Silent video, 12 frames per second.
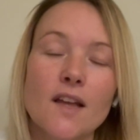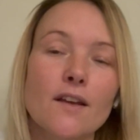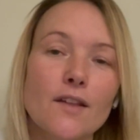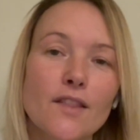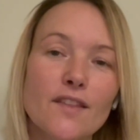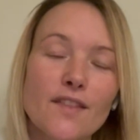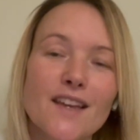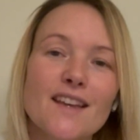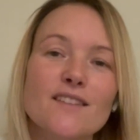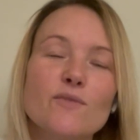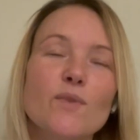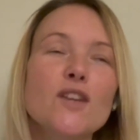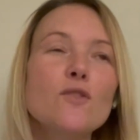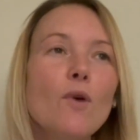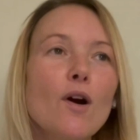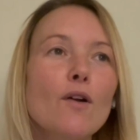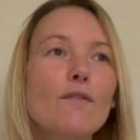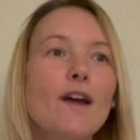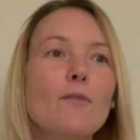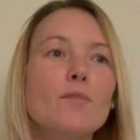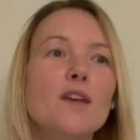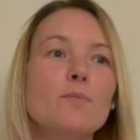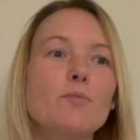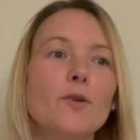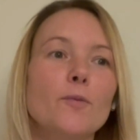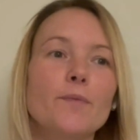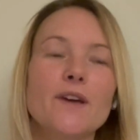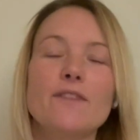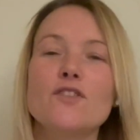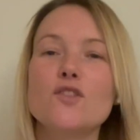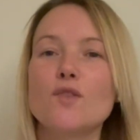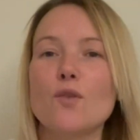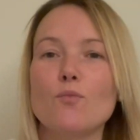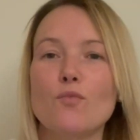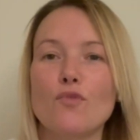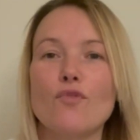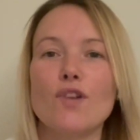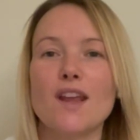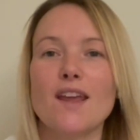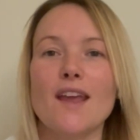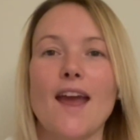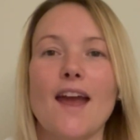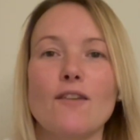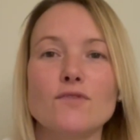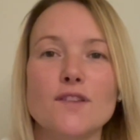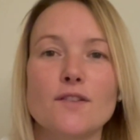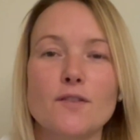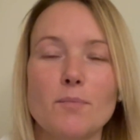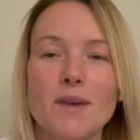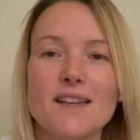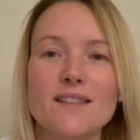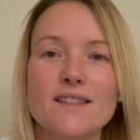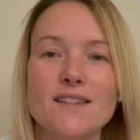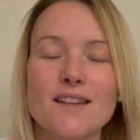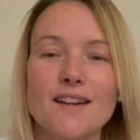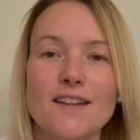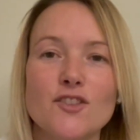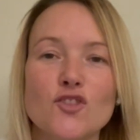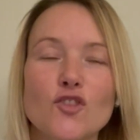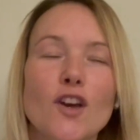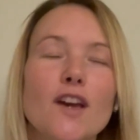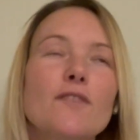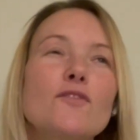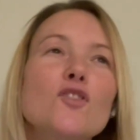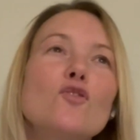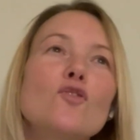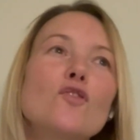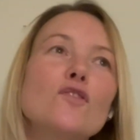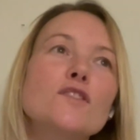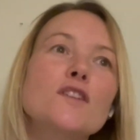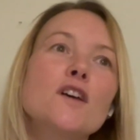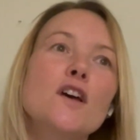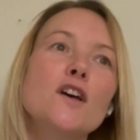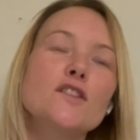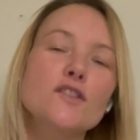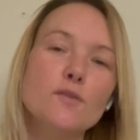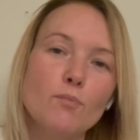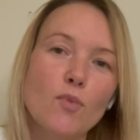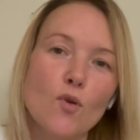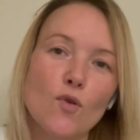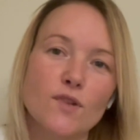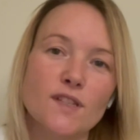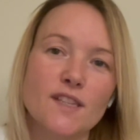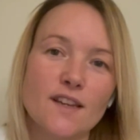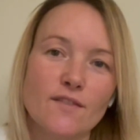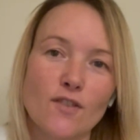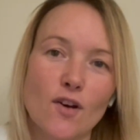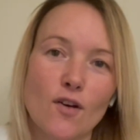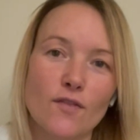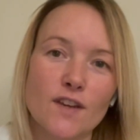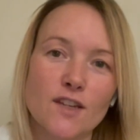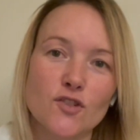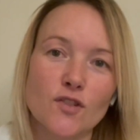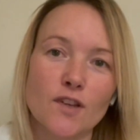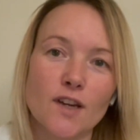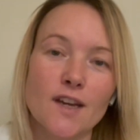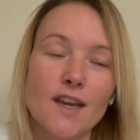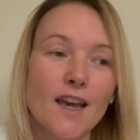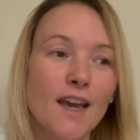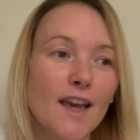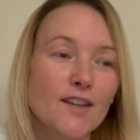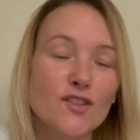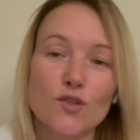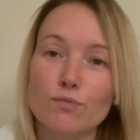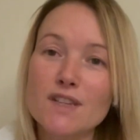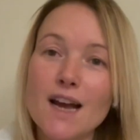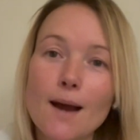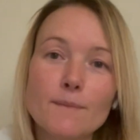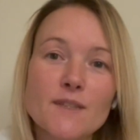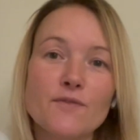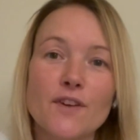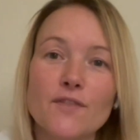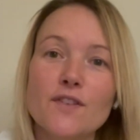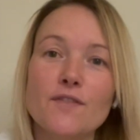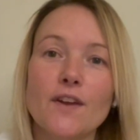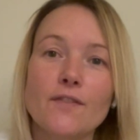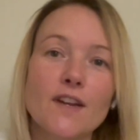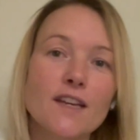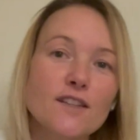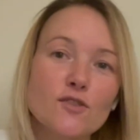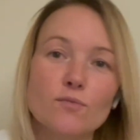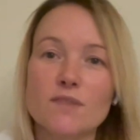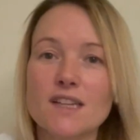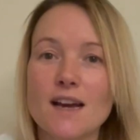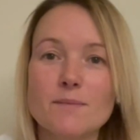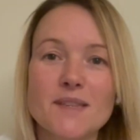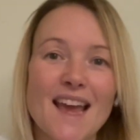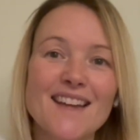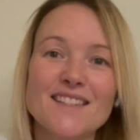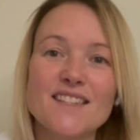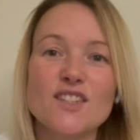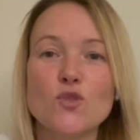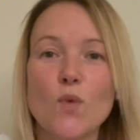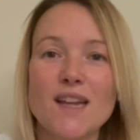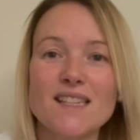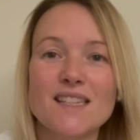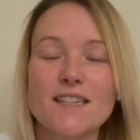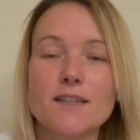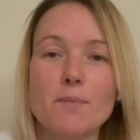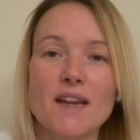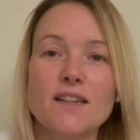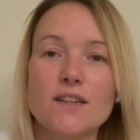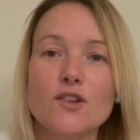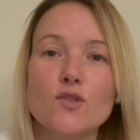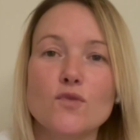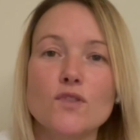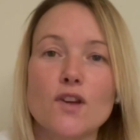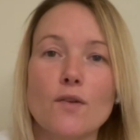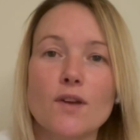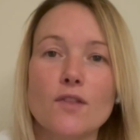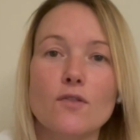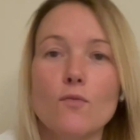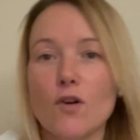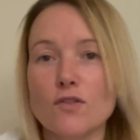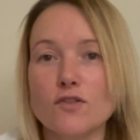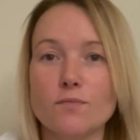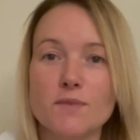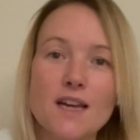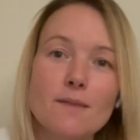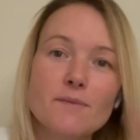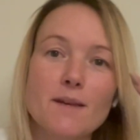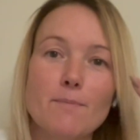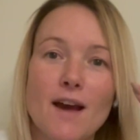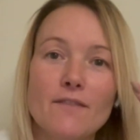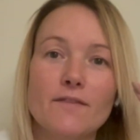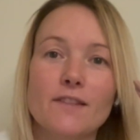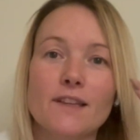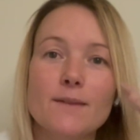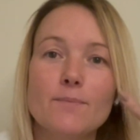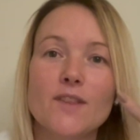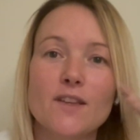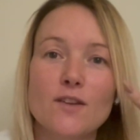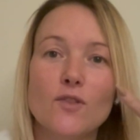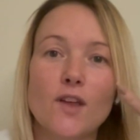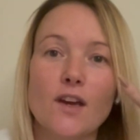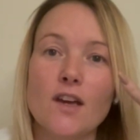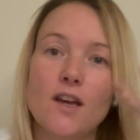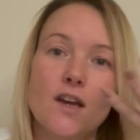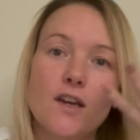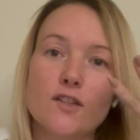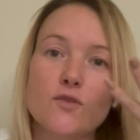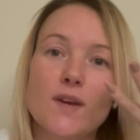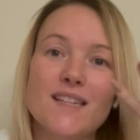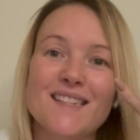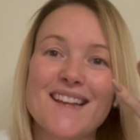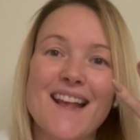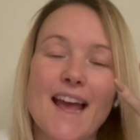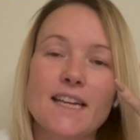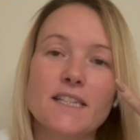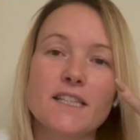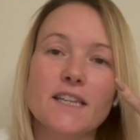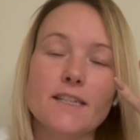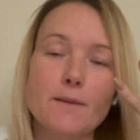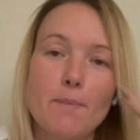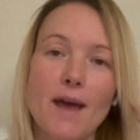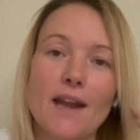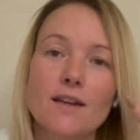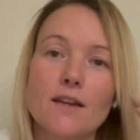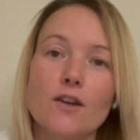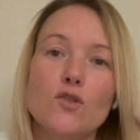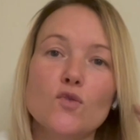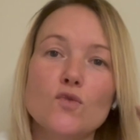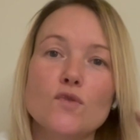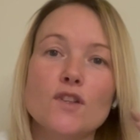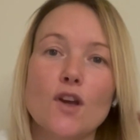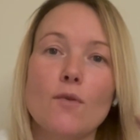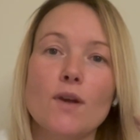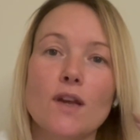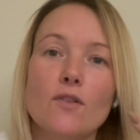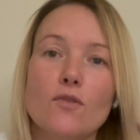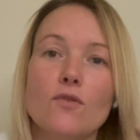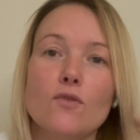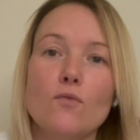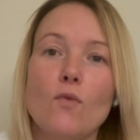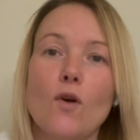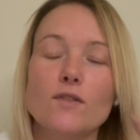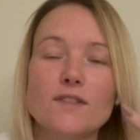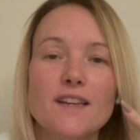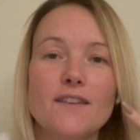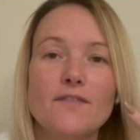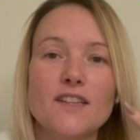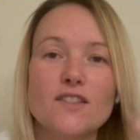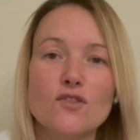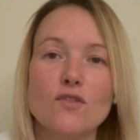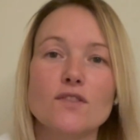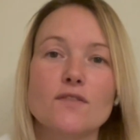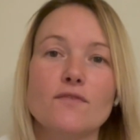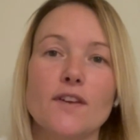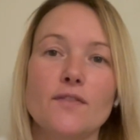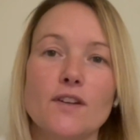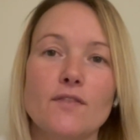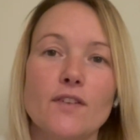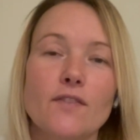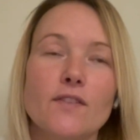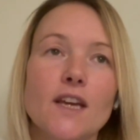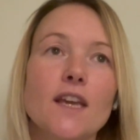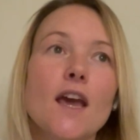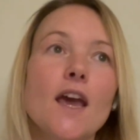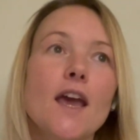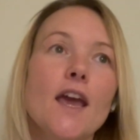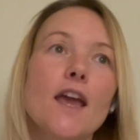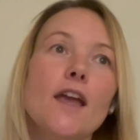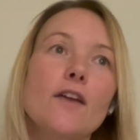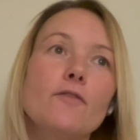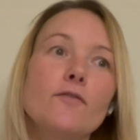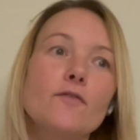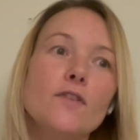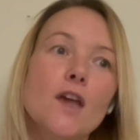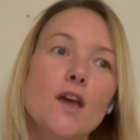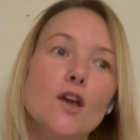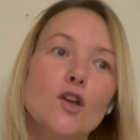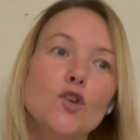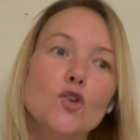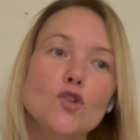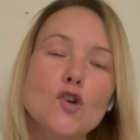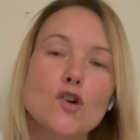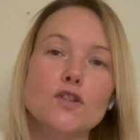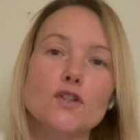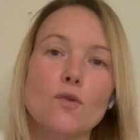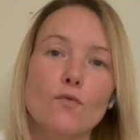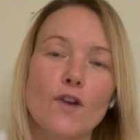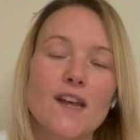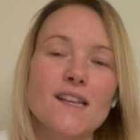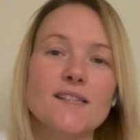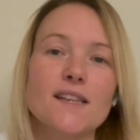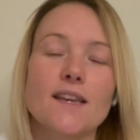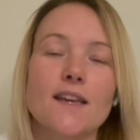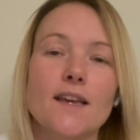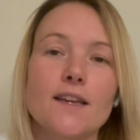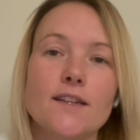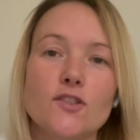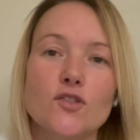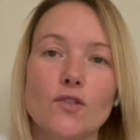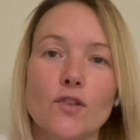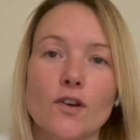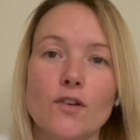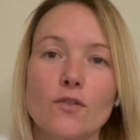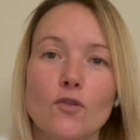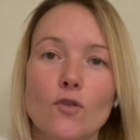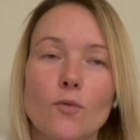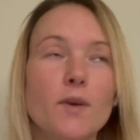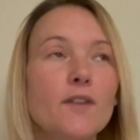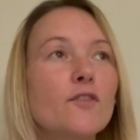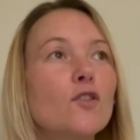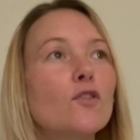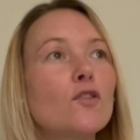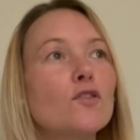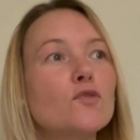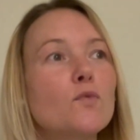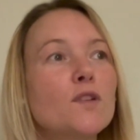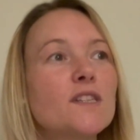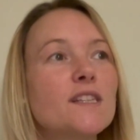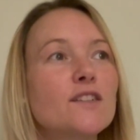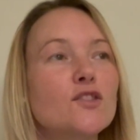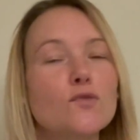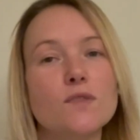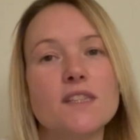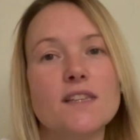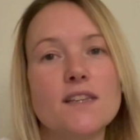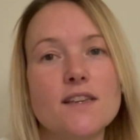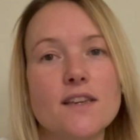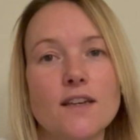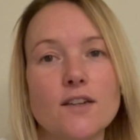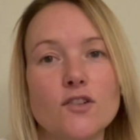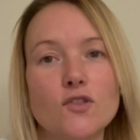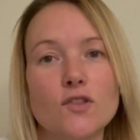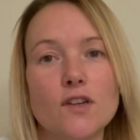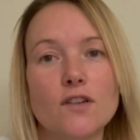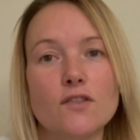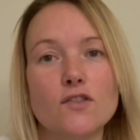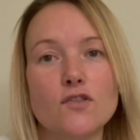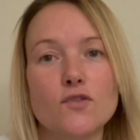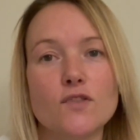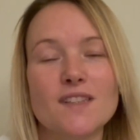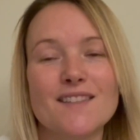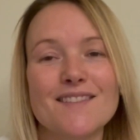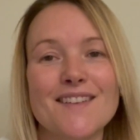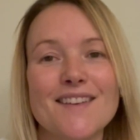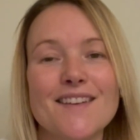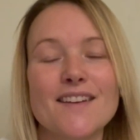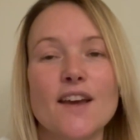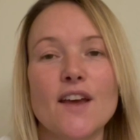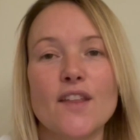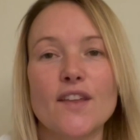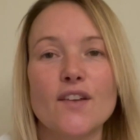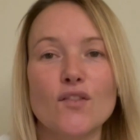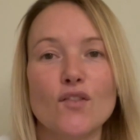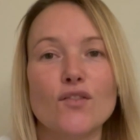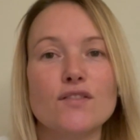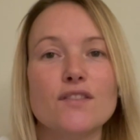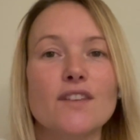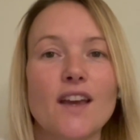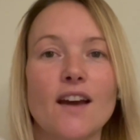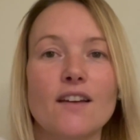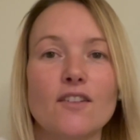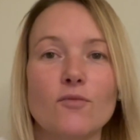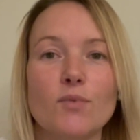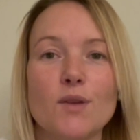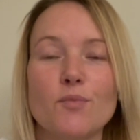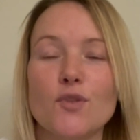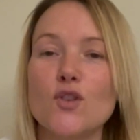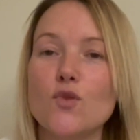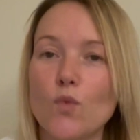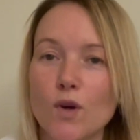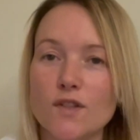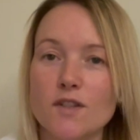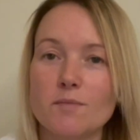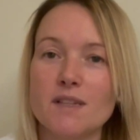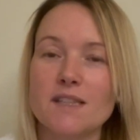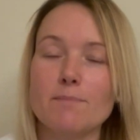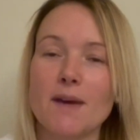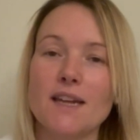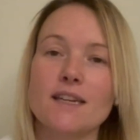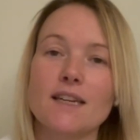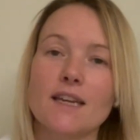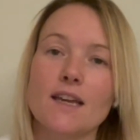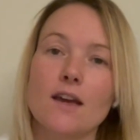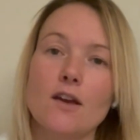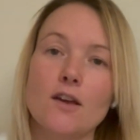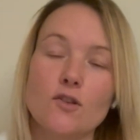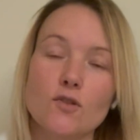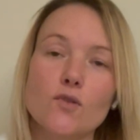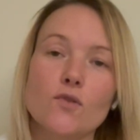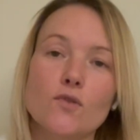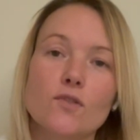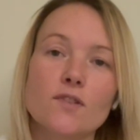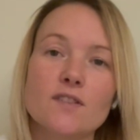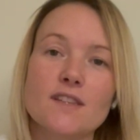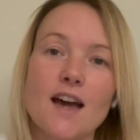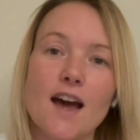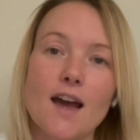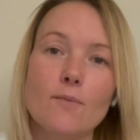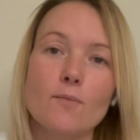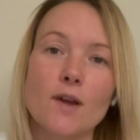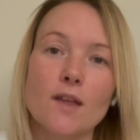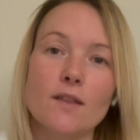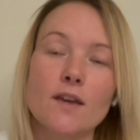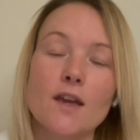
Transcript: The thing is, when you are around people, if you don't bring out the best in each other, if you're not supportive of each other, sometimes 50-50, sometimes 80-20, depending who's going through what, sometimes it might flip the other 20-80, depending who's going through what. If it's not 50-50, if you're not raising each other up, if you're not wanting to see each other succeed, they're not the kind of people you want to be spending your time with.